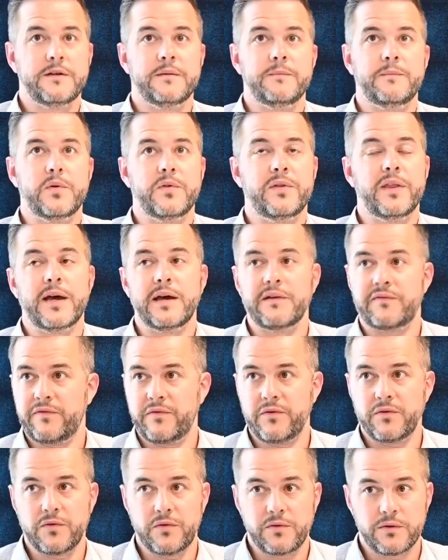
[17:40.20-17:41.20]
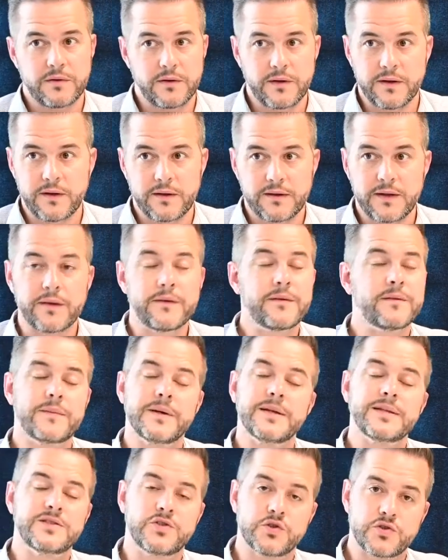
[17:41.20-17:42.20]
but therefore
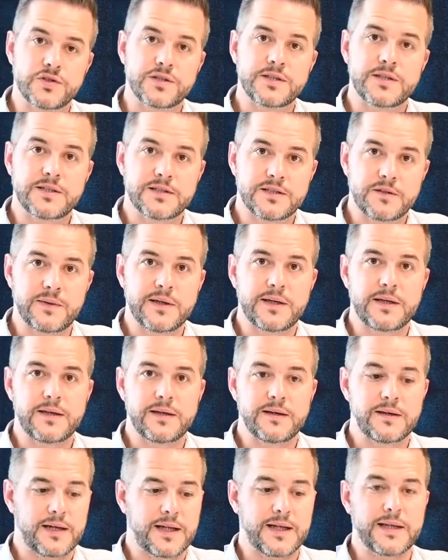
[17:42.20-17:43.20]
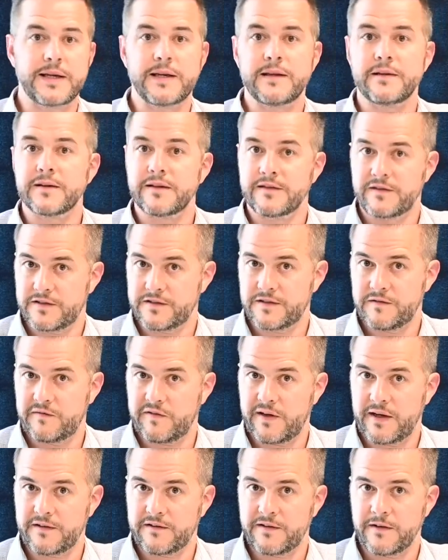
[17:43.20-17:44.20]
it does need to be cleaned and
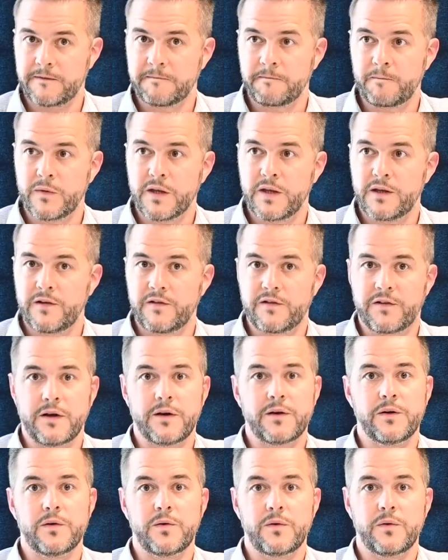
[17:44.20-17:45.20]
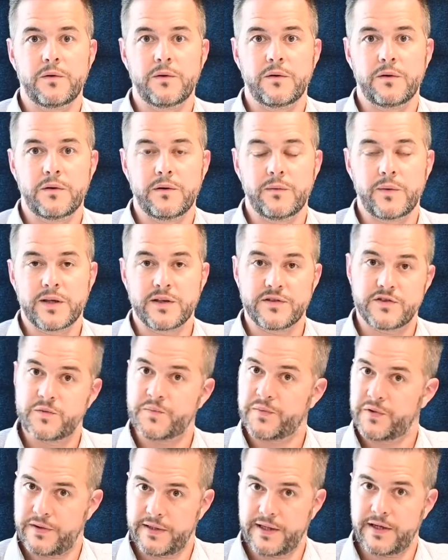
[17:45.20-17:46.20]
disinfected. So we can
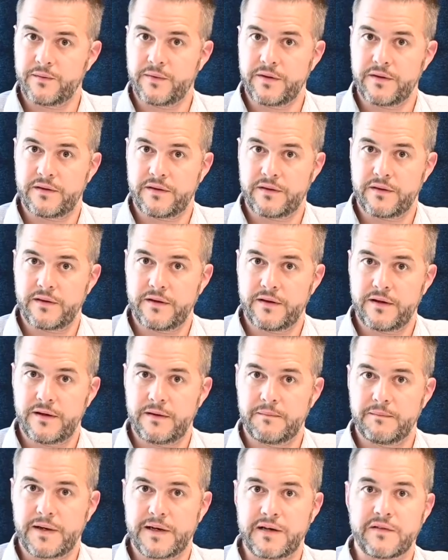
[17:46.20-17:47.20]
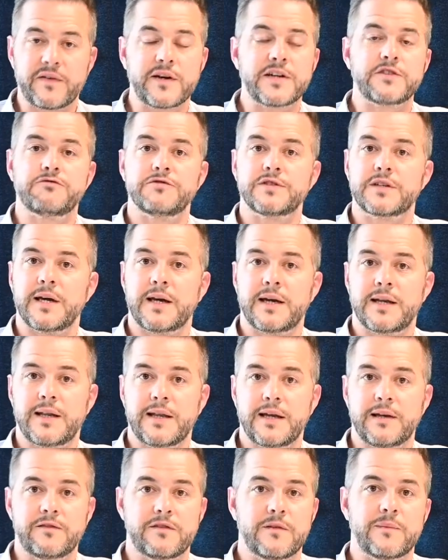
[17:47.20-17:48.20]
support that with the manufacturer's
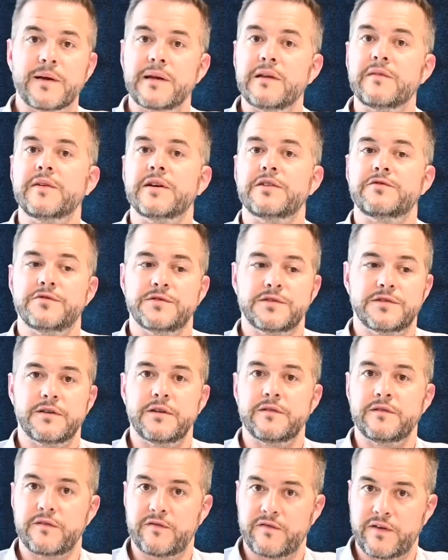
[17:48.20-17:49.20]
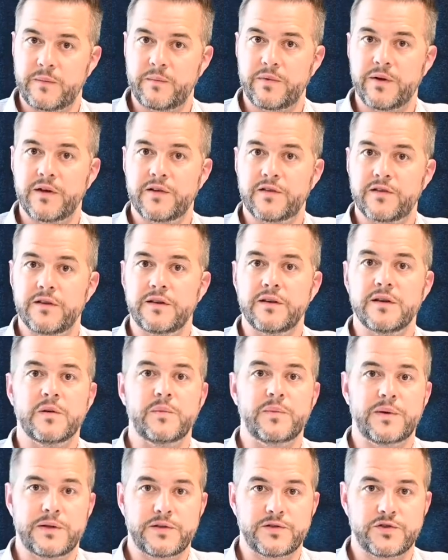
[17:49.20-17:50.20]
guidelines, the manufacturers of the fabrics and the
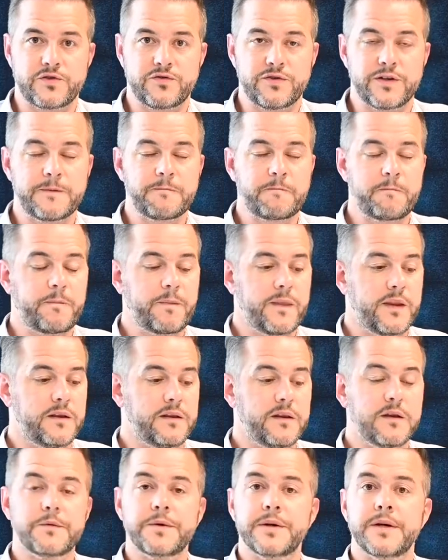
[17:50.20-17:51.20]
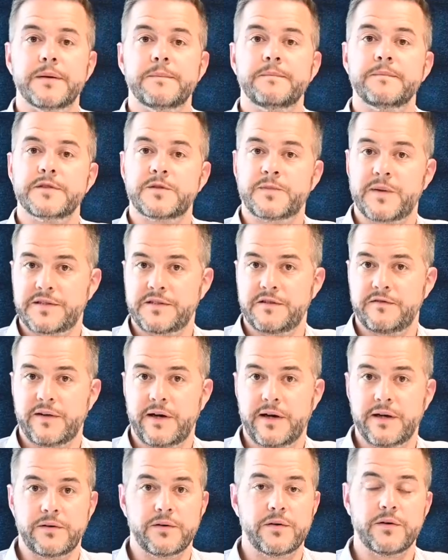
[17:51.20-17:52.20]
upholstery that we're
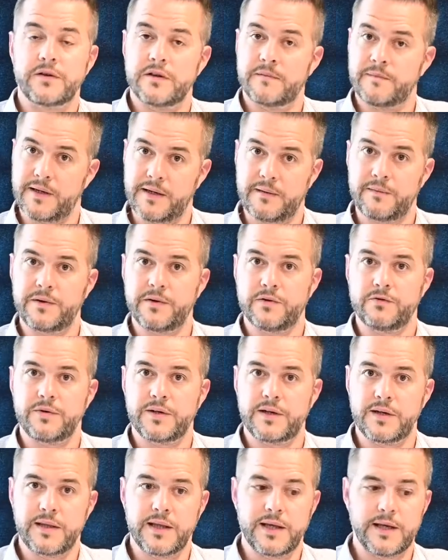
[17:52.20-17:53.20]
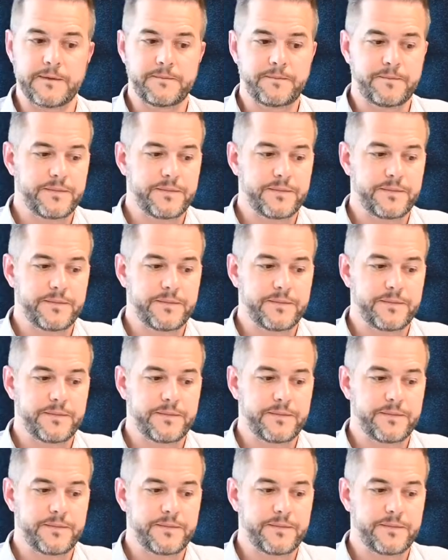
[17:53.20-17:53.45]
specifying or that might be already there